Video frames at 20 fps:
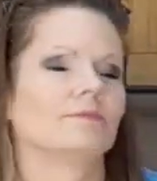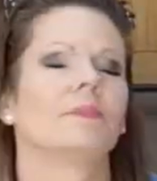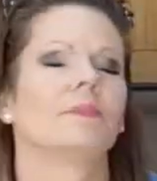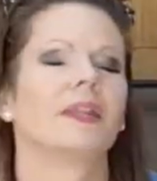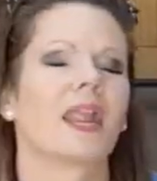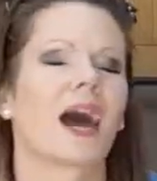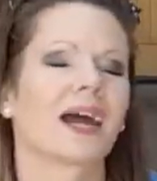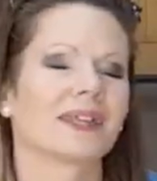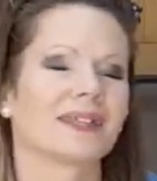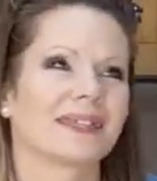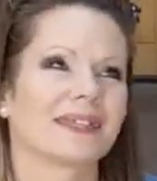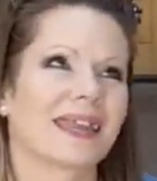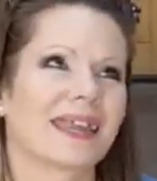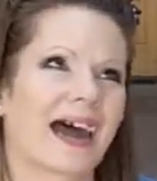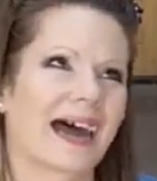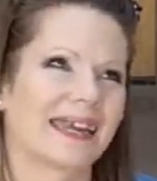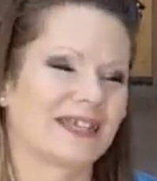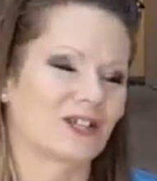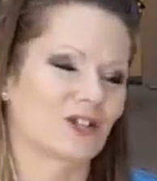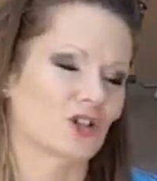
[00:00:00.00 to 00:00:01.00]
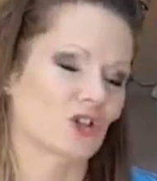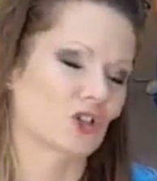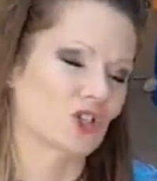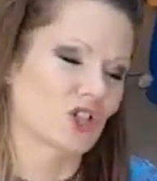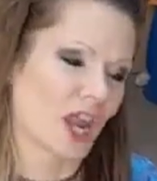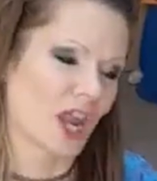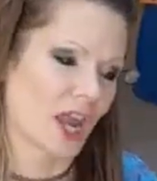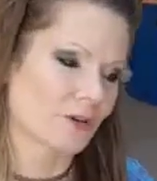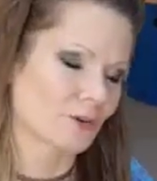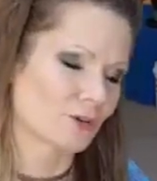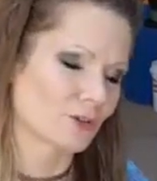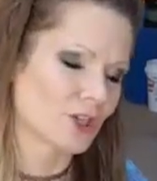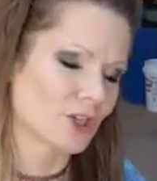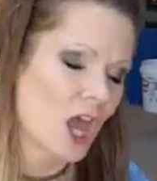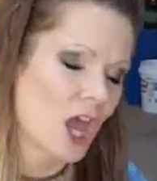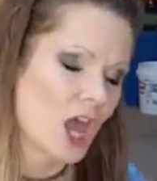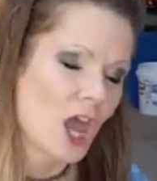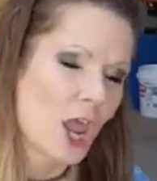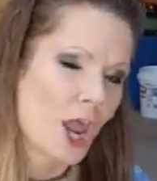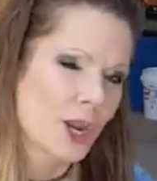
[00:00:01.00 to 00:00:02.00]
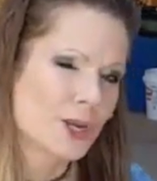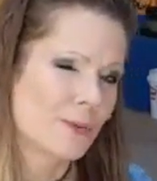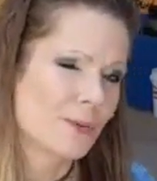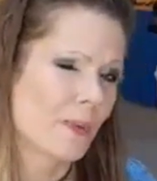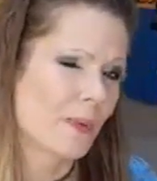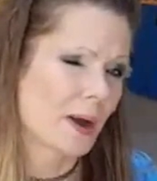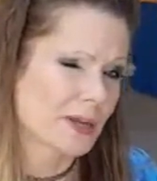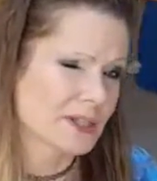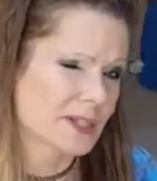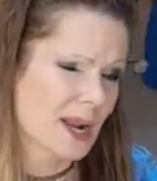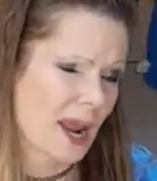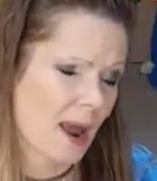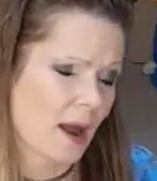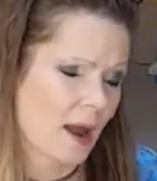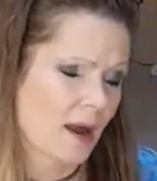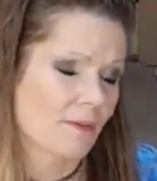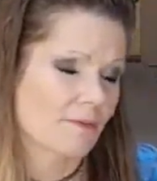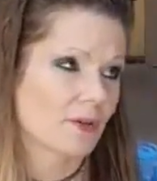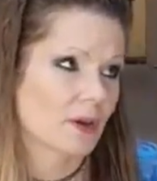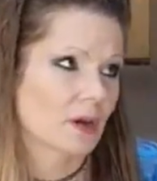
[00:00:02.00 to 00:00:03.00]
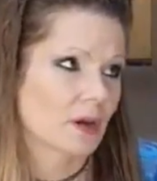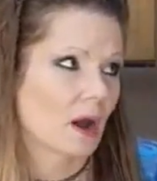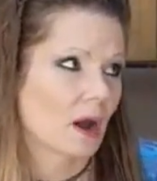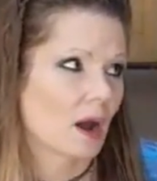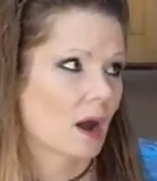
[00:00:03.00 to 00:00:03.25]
monetize your channels, you must have